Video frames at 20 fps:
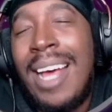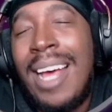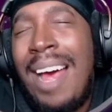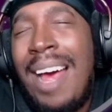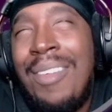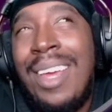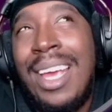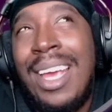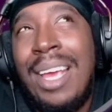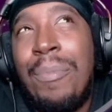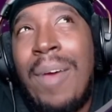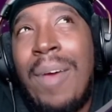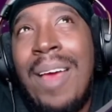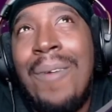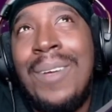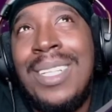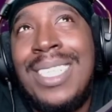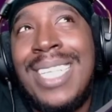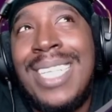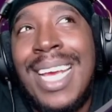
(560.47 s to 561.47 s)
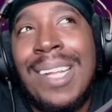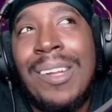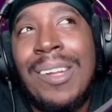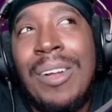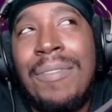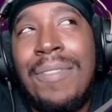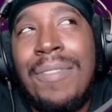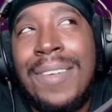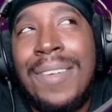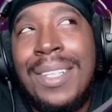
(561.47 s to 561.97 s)
I feel like it probably would take it
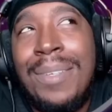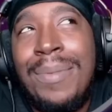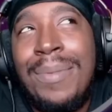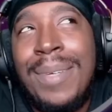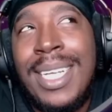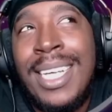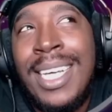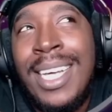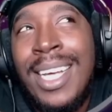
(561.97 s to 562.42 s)
off for a little bit.